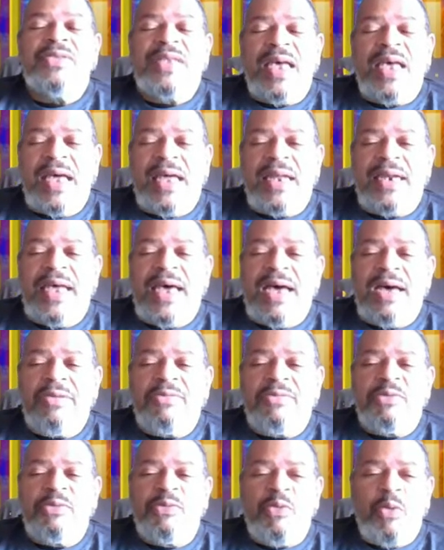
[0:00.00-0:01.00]
Sinai
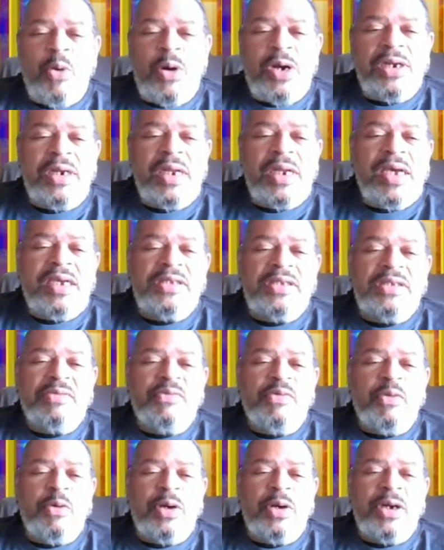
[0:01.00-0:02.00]
for 40 days
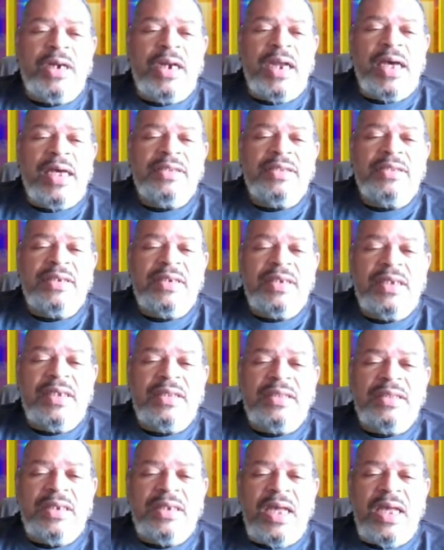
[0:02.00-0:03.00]
and 40 nights to
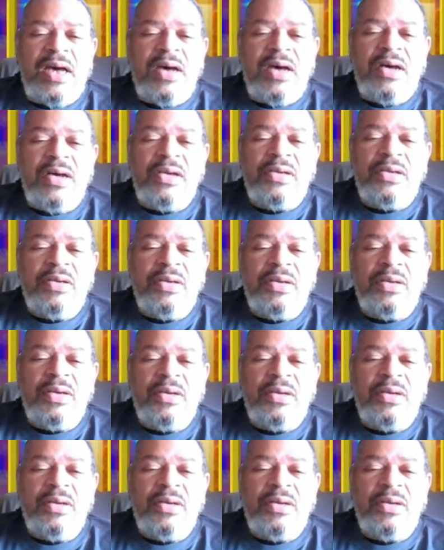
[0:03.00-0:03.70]
get the law,